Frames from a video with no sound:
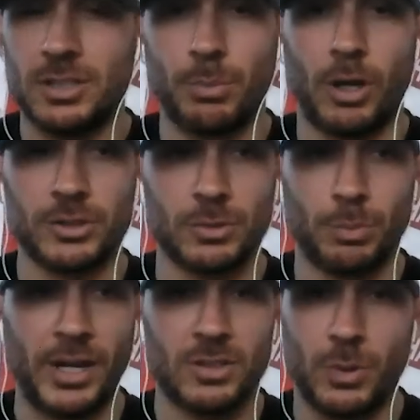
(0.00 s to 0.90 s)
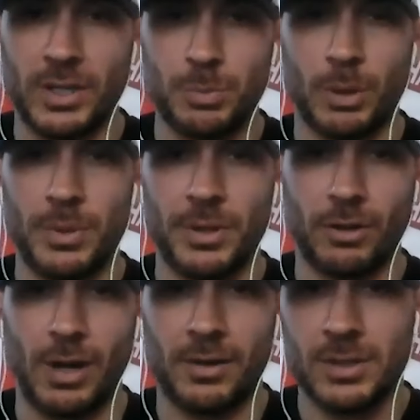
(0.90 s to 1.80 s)
You can also break the twigs, put them in the
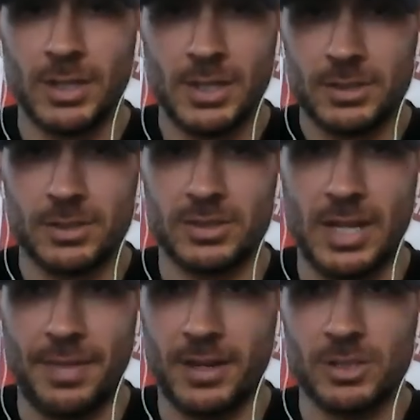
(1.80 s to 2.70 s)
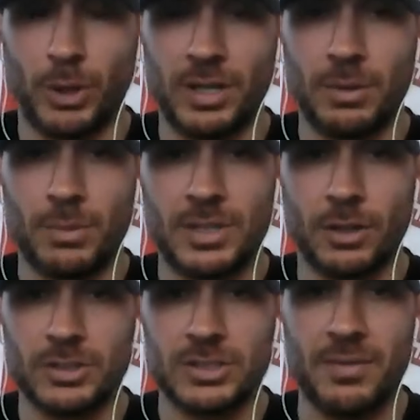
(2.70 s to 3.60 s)
ground first, and then just put it in,
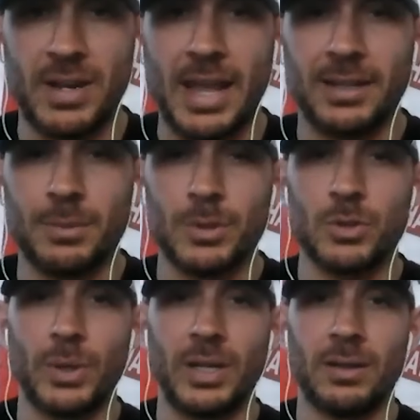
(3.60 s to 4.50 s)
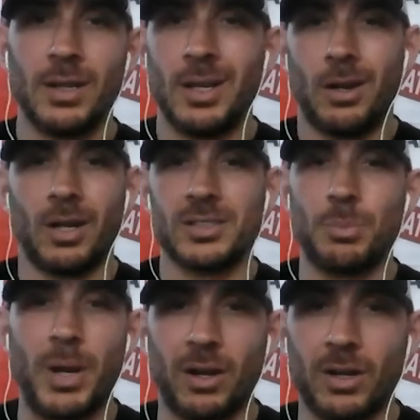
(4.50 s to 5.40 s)
just have it hanging in between on
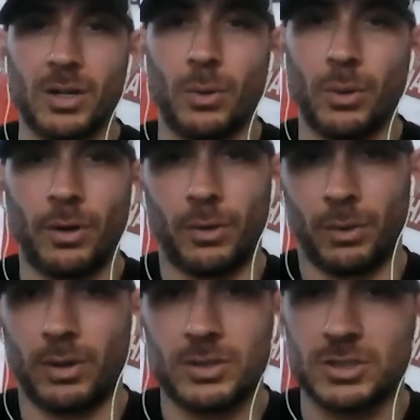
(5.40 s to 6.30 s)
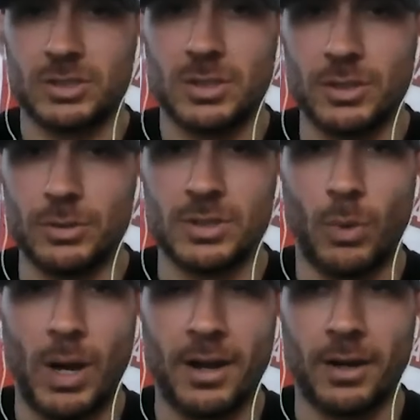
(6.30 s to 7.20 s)
some paracord, or just use the
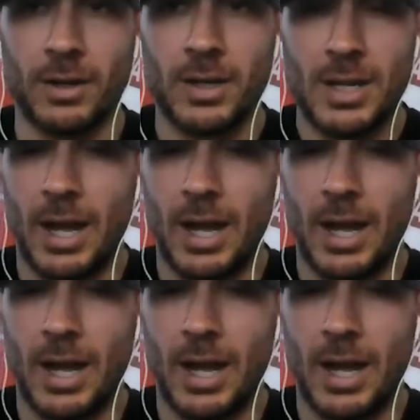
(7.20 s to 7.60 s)
wire.